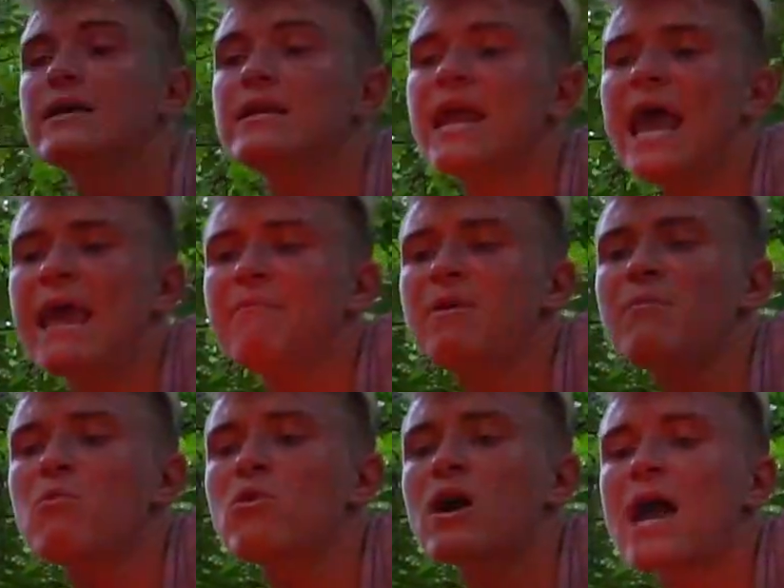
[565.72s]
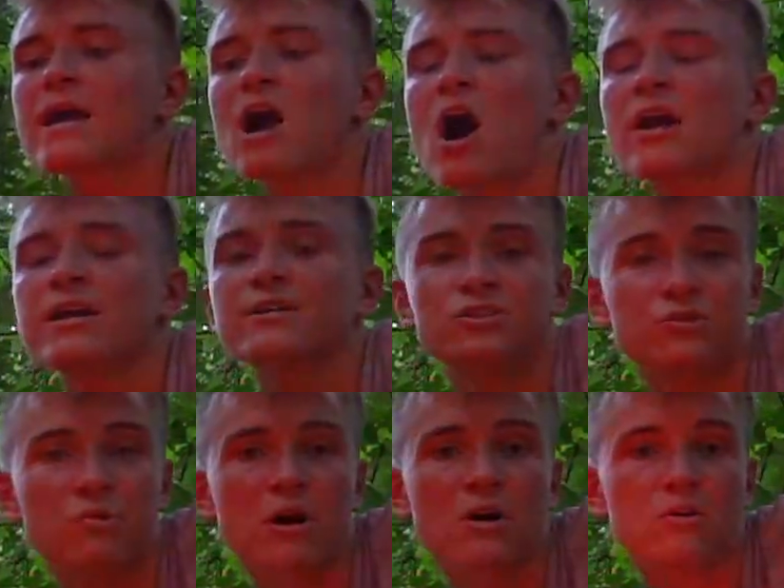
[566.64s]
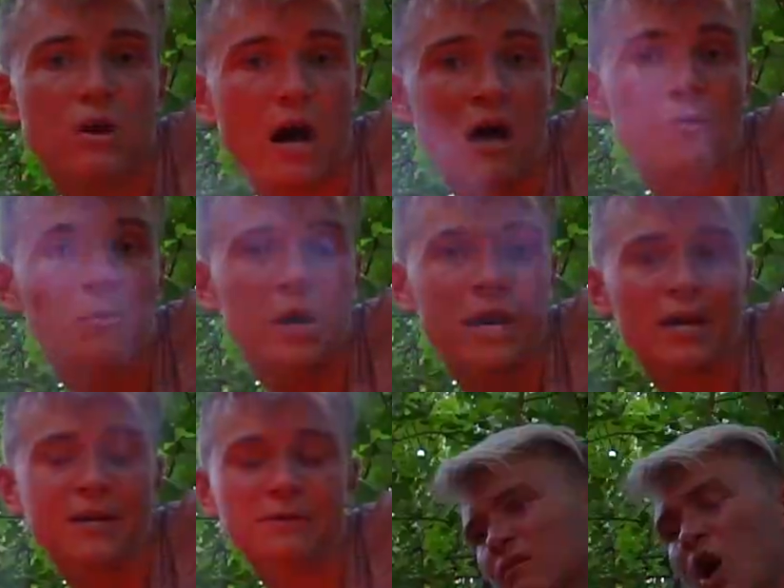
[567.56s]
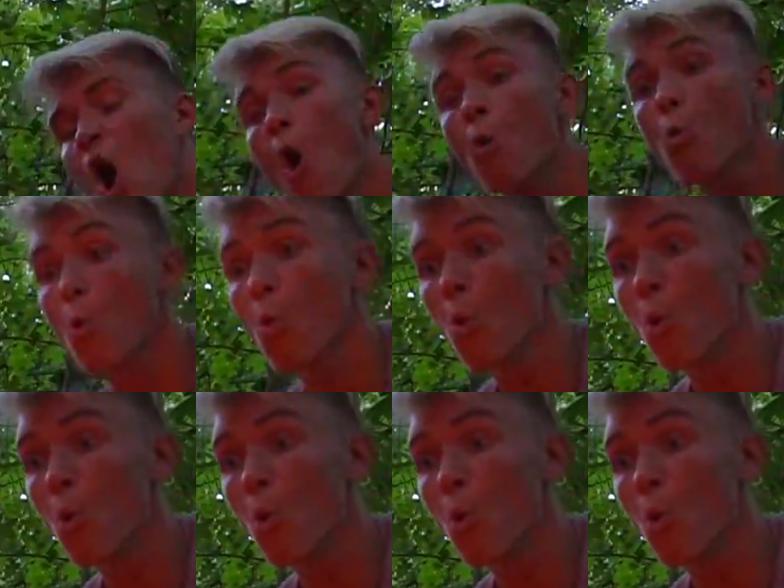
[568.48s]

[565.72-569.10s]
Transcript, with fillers: I'm a more iconic duo, always. Oh!